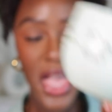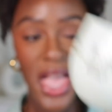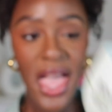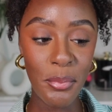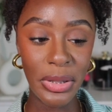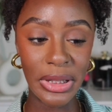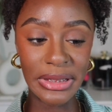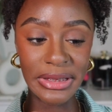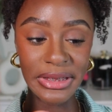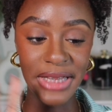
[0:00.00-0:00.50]

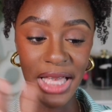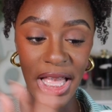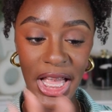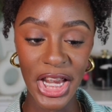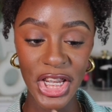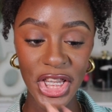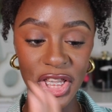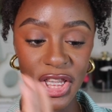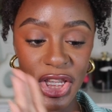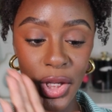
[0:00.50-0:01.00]

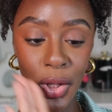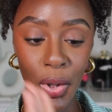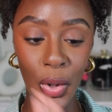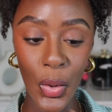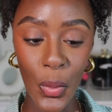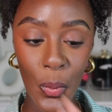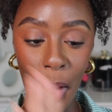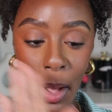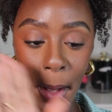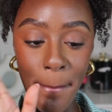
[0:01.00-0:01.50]

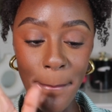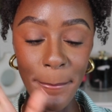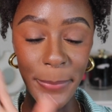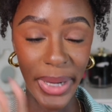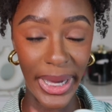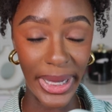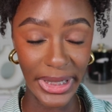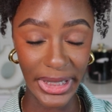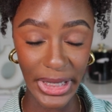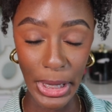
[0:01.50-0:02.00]
Pistachio
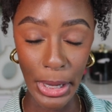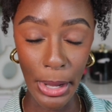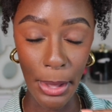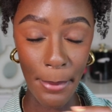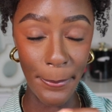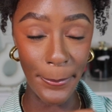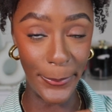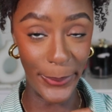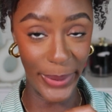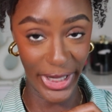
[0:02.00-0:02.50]
body
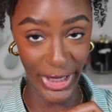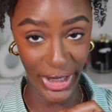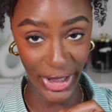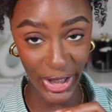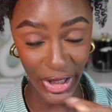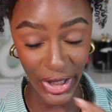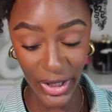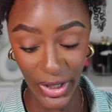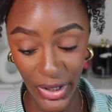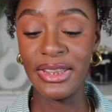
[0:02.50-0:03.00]

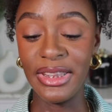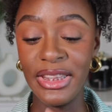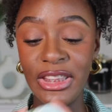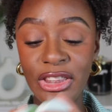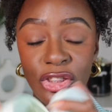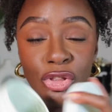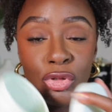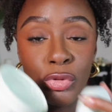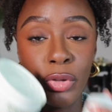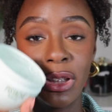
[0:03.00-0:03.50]
butter.
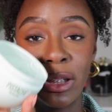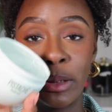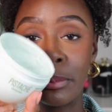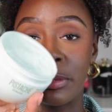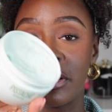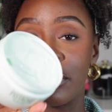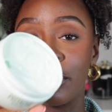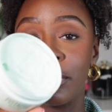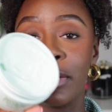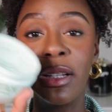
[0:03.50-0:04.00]
This straight up
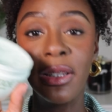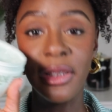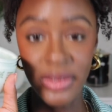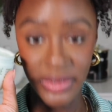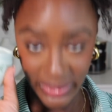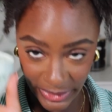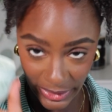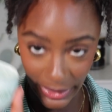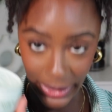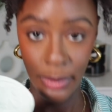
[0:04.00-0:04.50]
smells
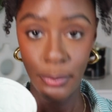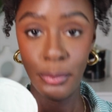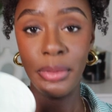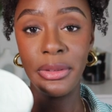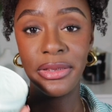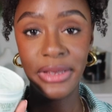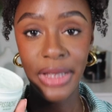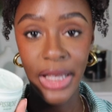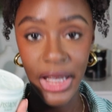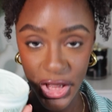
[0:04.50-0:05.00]
like
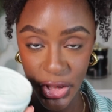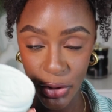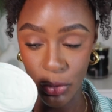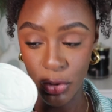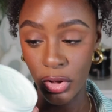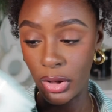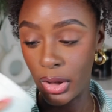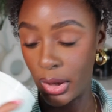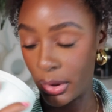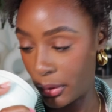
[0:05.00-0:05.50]
pistachio
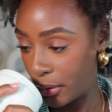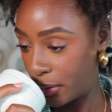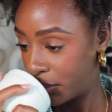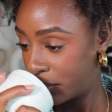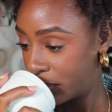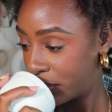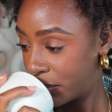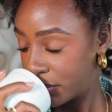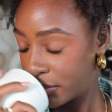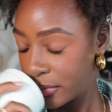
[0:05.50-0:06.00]
gelato.
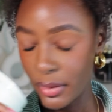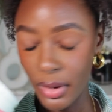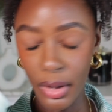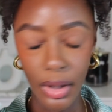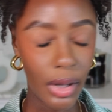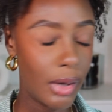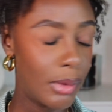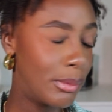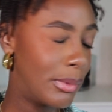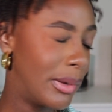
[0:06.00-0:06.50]

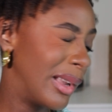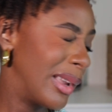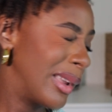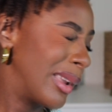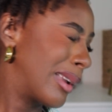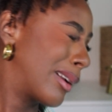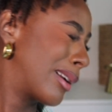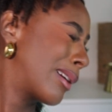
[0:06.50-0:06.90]
Oh my.